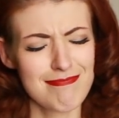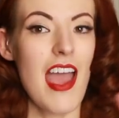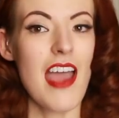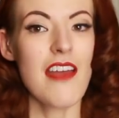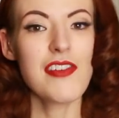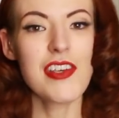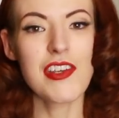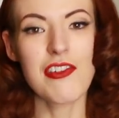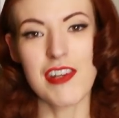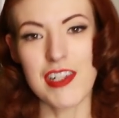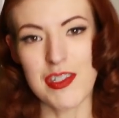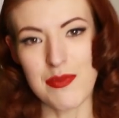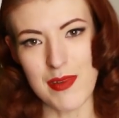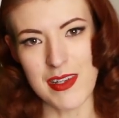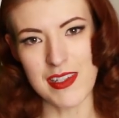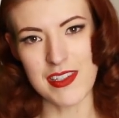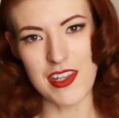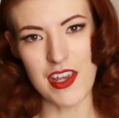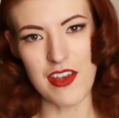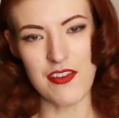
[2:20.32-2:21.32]
Every
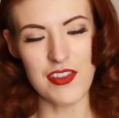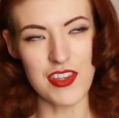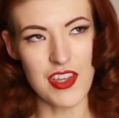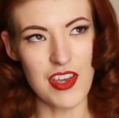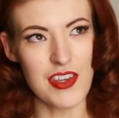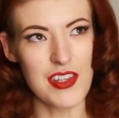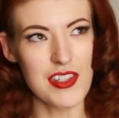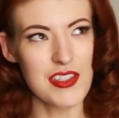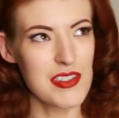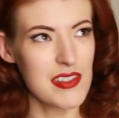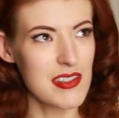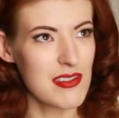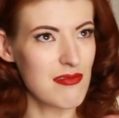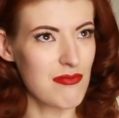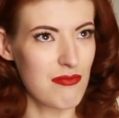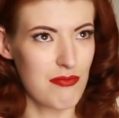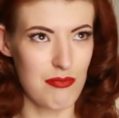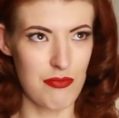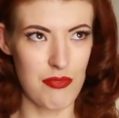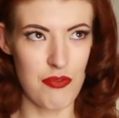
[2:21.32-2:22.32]
Christmas over those
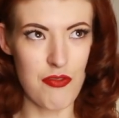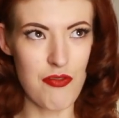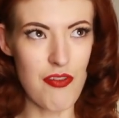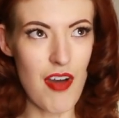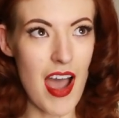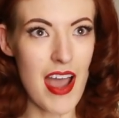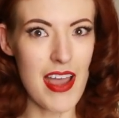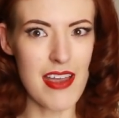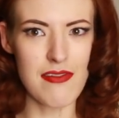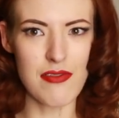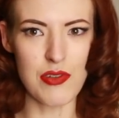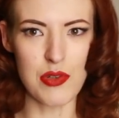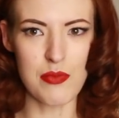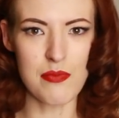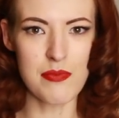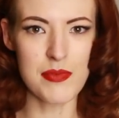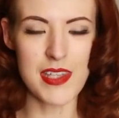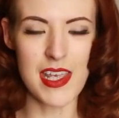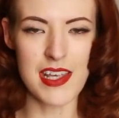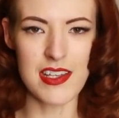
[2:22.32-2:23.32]
five or
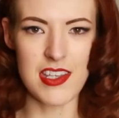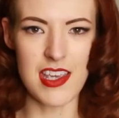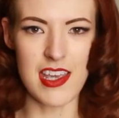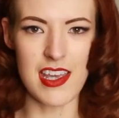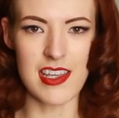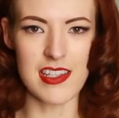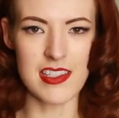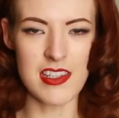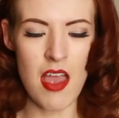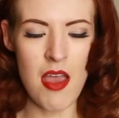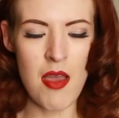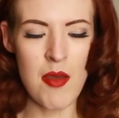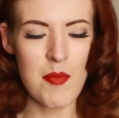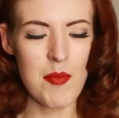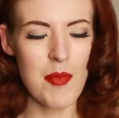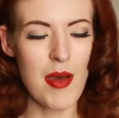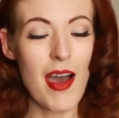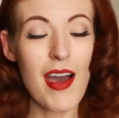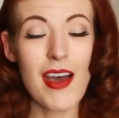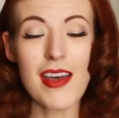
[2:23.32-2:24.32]
six years,
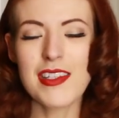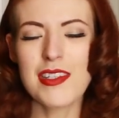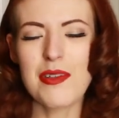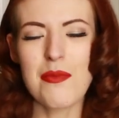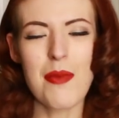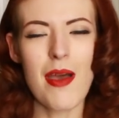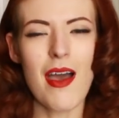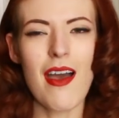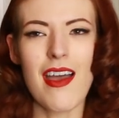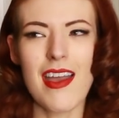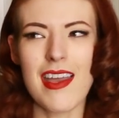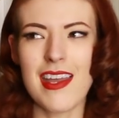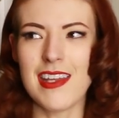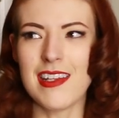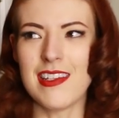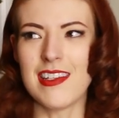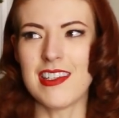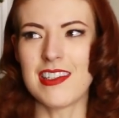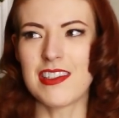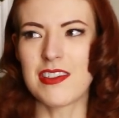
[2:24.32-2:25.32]
passed by
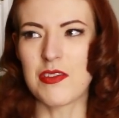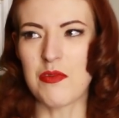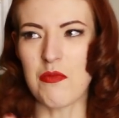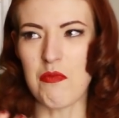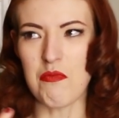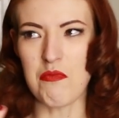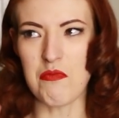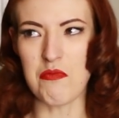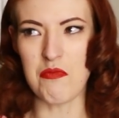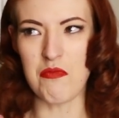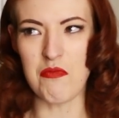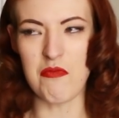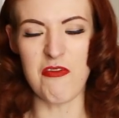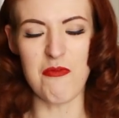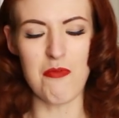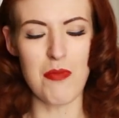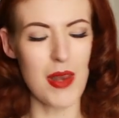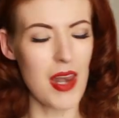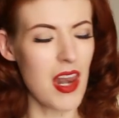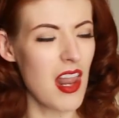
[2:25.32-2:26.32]
in this
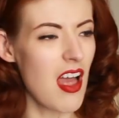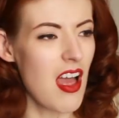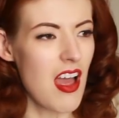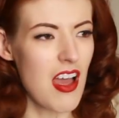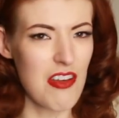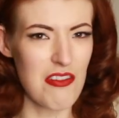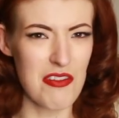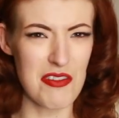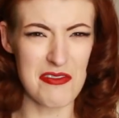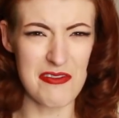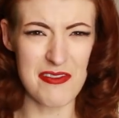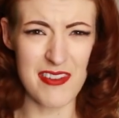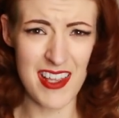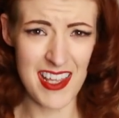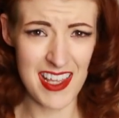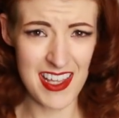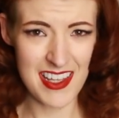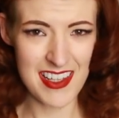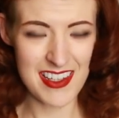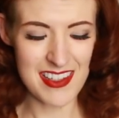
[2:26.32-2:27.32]
blur of
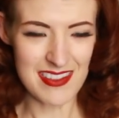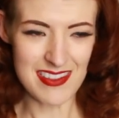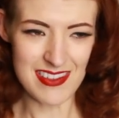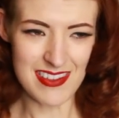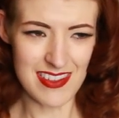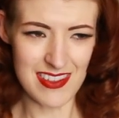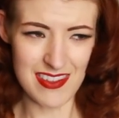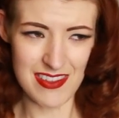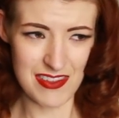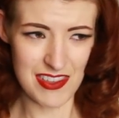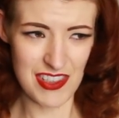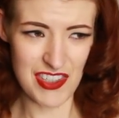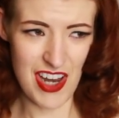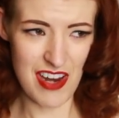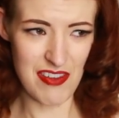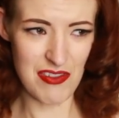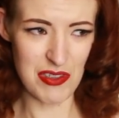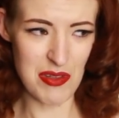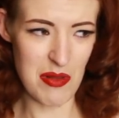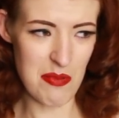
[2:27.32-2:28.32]

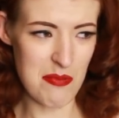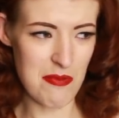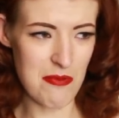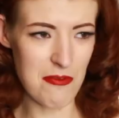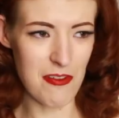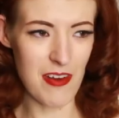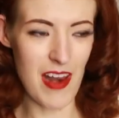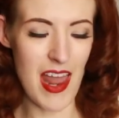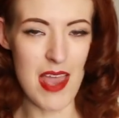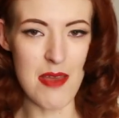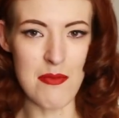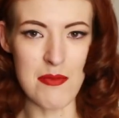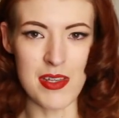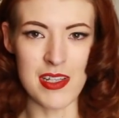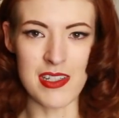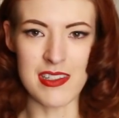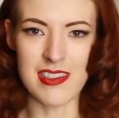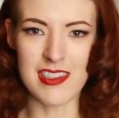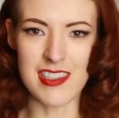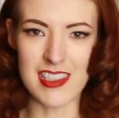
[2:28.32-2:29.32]
general phlegm
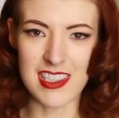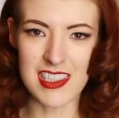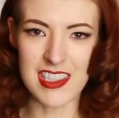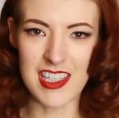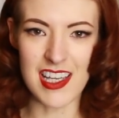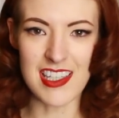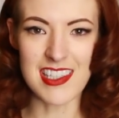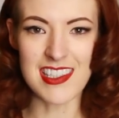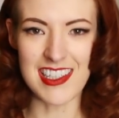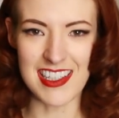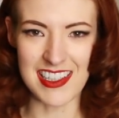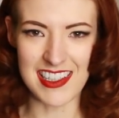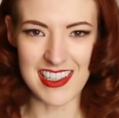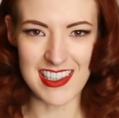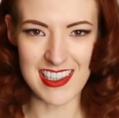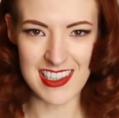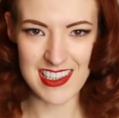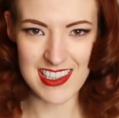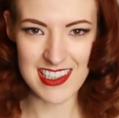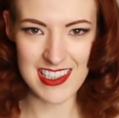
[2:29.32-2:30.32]
and
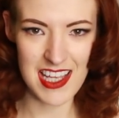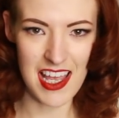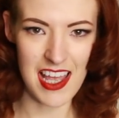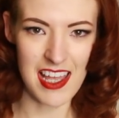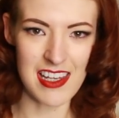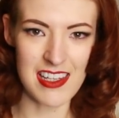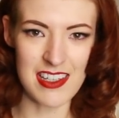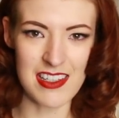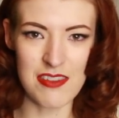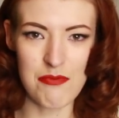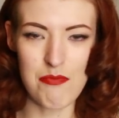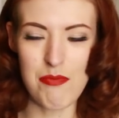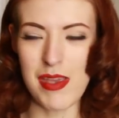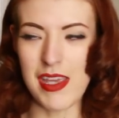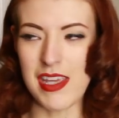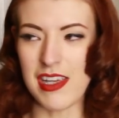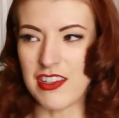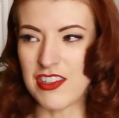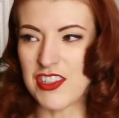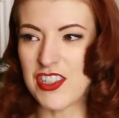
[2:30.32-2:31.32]
disgustingness and
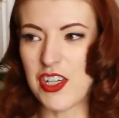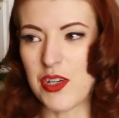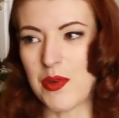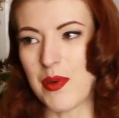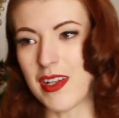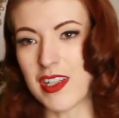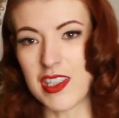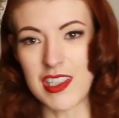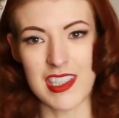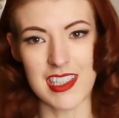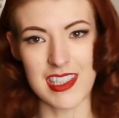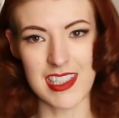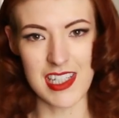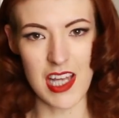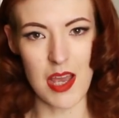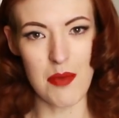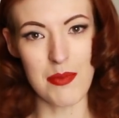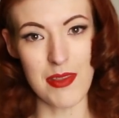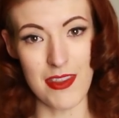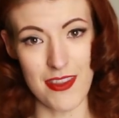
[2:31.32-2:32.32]
being too ill to sit
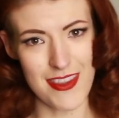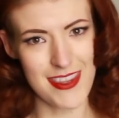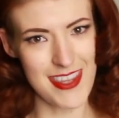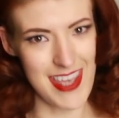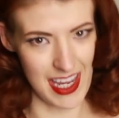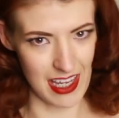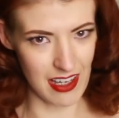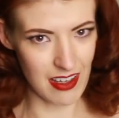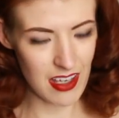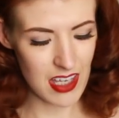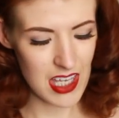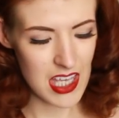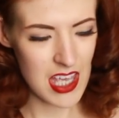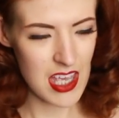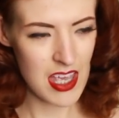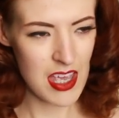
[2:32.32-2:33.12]
up and think.